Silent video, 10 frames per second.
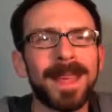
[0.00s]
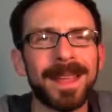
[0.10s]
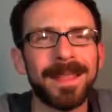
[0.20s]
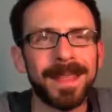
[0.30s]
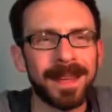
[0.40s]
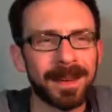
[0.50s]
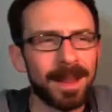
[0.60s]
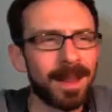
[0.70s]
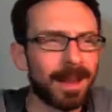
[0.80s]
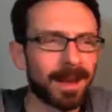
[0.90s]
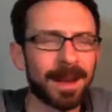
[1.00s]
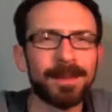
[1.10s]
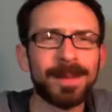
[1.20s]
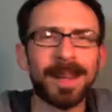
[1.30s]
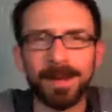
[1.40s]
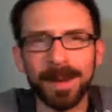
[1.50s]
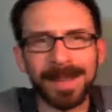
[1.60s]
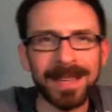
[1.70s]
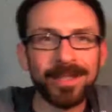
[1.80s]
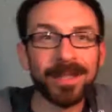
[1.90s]
And then I got him to get up on
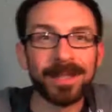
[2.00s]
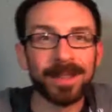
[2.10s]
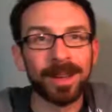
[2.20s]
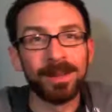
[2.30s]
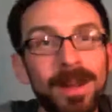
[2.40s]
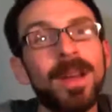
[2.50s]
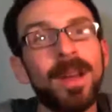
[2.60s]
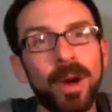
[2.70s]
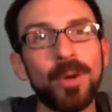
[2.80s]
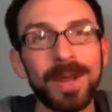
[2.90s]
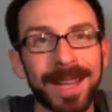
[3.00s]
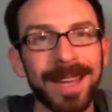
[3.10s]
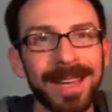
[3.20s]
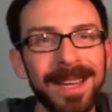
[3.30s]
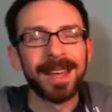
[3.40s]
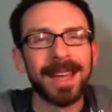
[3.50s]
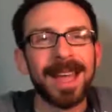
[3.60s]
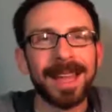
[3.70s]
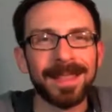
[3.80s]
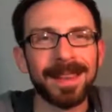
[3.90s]
the edge of the tub. Okay.
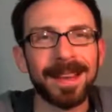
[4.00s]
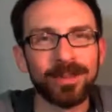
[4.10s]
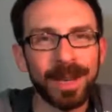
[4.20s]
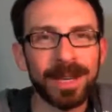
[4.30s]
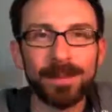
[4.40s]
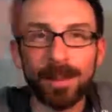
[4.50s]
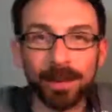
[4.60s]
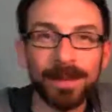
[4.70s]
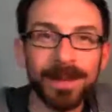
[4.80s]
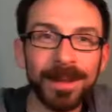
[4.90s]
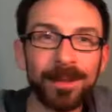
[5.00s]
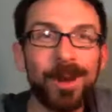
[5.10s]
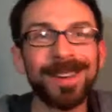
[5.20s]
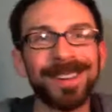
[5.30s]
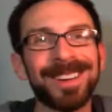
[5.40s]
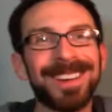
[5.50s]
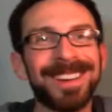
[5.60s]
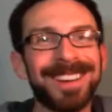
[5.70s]
And then I tried to pull him in the water.